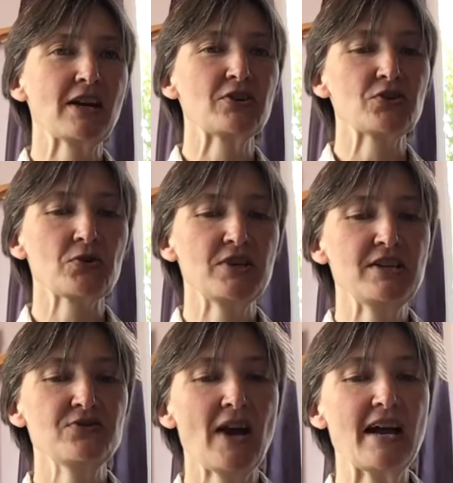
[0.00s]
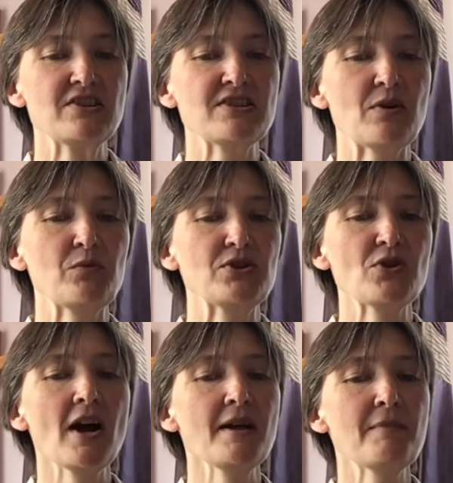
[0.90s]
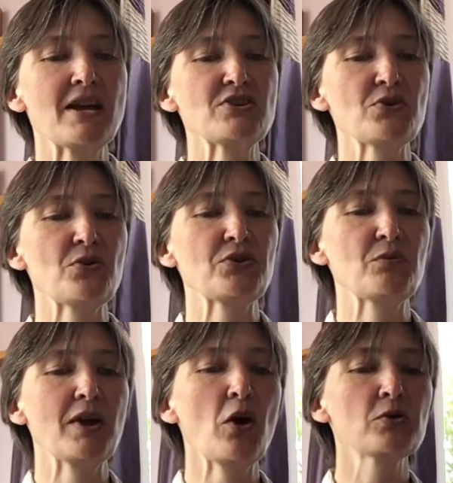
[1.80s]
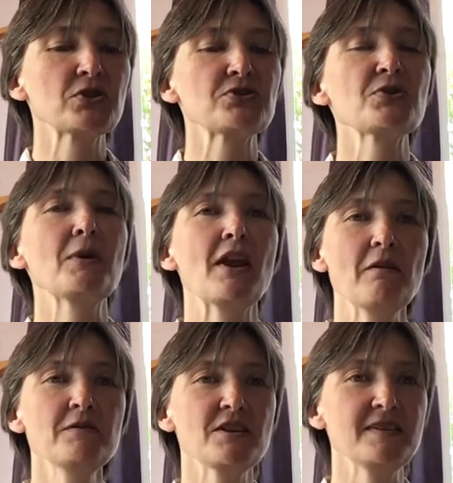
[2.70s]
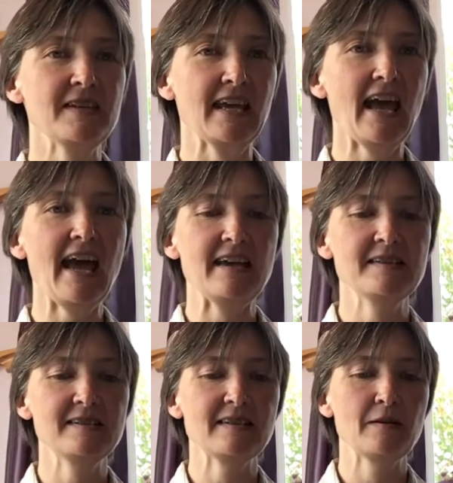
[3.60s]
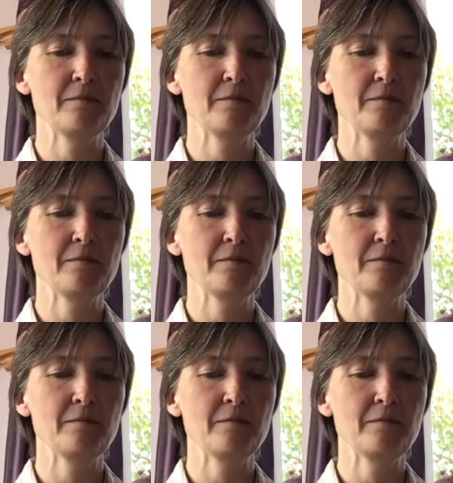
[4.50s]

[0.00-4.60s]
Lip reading: a dodgy stretch, then we try and make sure that we hold on to enough just in case.